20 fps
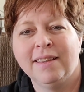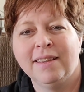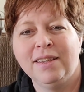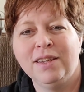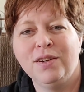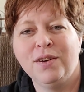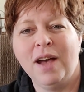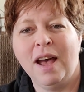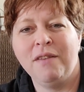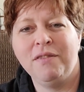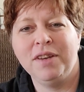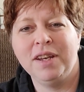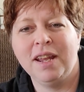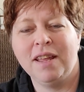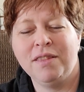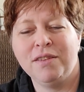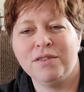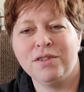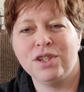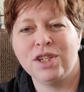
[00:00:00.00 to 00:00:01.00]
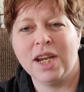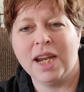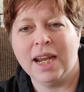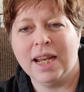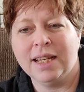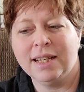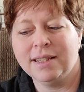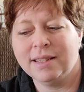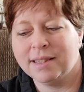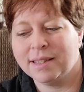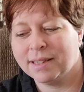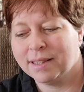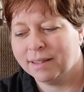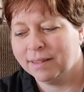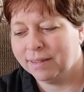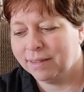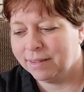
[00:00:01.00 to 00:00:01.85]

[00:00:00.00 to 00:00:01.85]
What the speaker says: you'll have another chance.